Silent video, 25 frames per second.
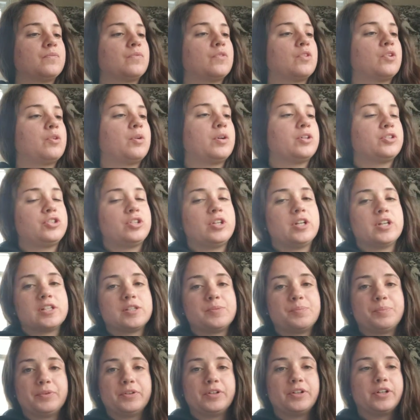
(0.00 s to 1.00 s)
question
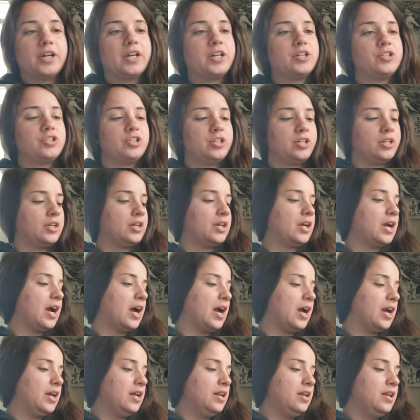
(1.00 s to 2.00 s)
exploration
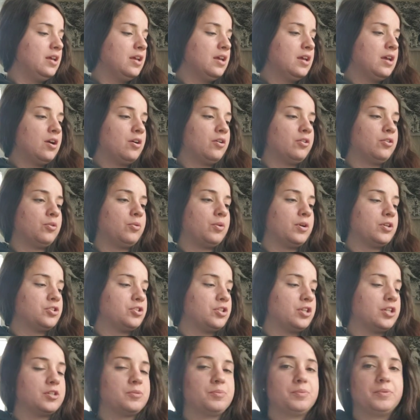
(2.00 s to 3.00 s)
guide, or the
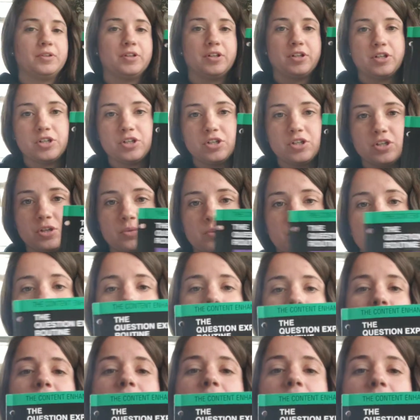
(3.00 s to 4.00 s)
question exploration
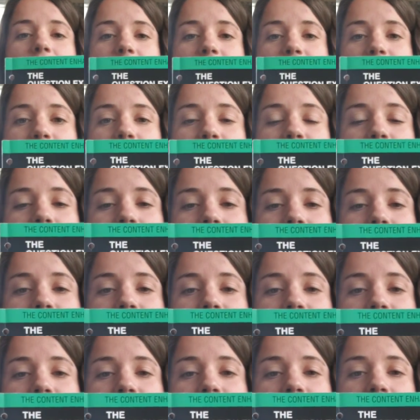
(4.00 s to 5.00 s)
routine, to
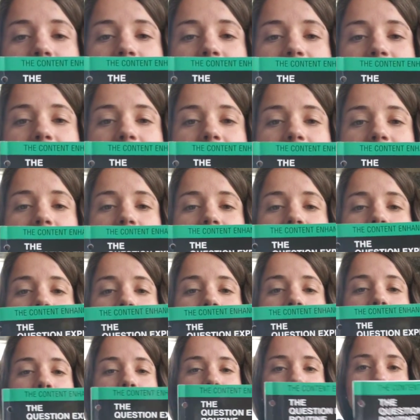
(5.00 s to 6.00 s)
best fit
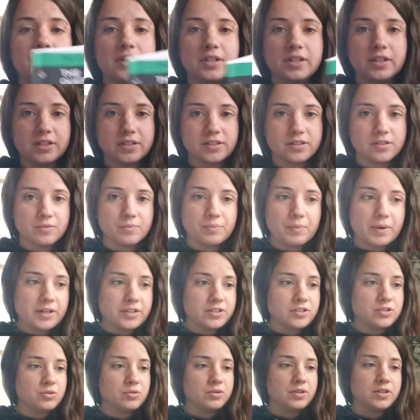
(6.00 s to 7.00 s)
the needs of my
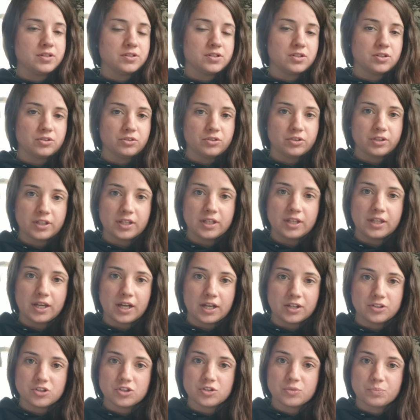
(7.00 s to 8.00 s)
students, and looking
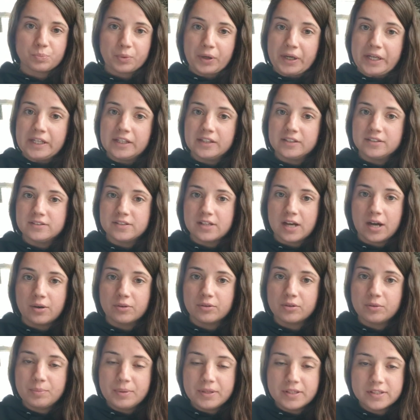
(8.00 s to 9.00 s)
at just breaking
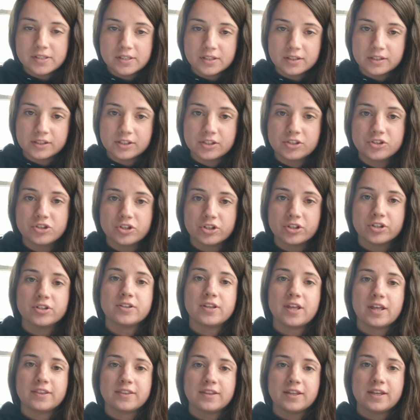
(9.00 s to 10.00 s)
down a piece of literature
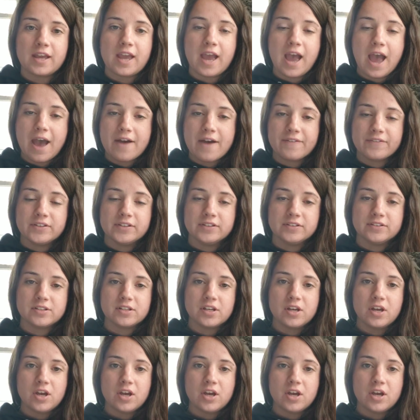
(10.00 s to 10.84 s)
that they haven't